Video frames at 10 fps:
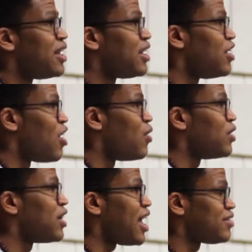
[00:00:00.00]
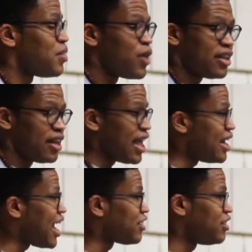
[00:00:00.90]
less than what the
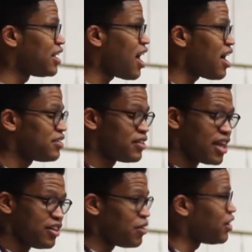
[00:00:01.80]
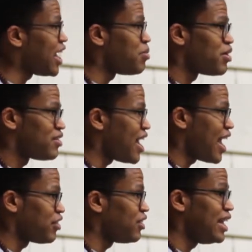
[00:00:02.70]
land actually costs, so then your labor is not
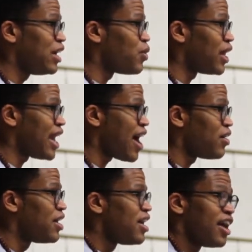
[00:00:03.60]
actually equaling out.